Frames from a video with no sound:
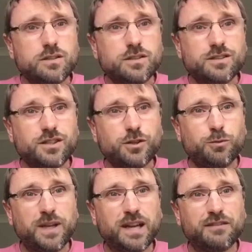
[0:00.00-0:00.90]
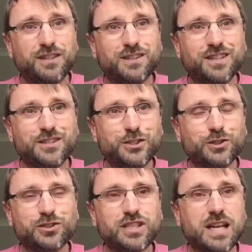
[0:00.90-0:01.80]
So we have in
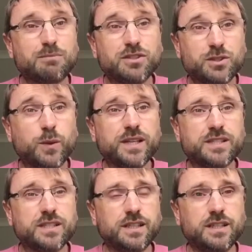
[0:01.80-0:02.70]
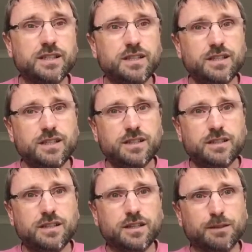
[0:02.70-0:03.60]
John chapter 20,
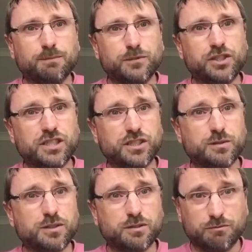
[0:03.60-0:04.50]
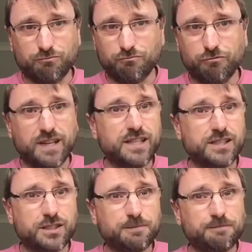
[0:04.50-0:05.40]
Jesus
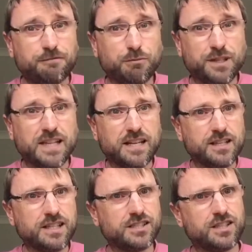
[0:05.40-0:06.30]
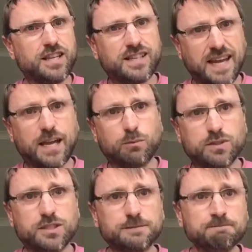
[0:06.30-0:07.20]
raised from the dead, and this is the
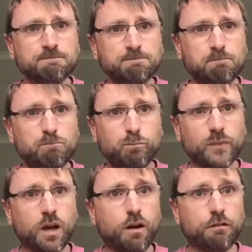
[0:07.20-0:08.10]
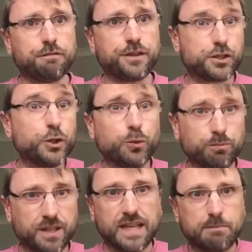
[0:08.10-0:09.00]
account of the tomb
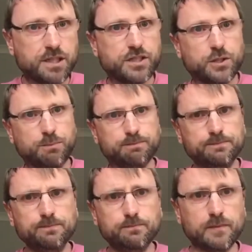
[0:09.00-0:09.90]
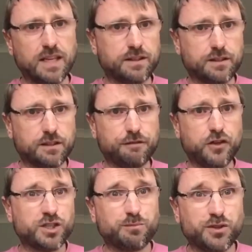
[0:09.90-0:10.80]
and the empty tomb. And the
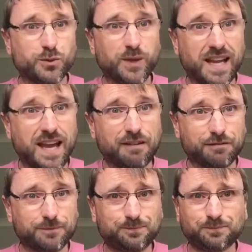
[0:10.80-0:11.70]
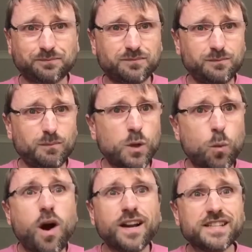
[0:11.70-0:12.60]
first person we have,
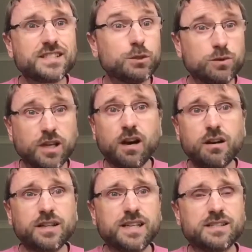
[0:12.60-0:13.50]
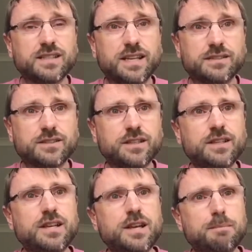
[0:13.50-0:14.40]
while it's still dark, it says,
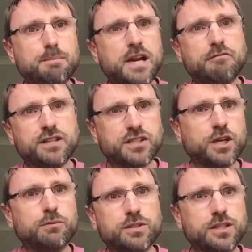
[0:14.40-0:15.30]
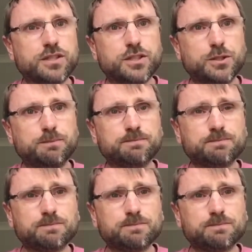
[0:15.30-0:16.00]
Mary is going to the tomb.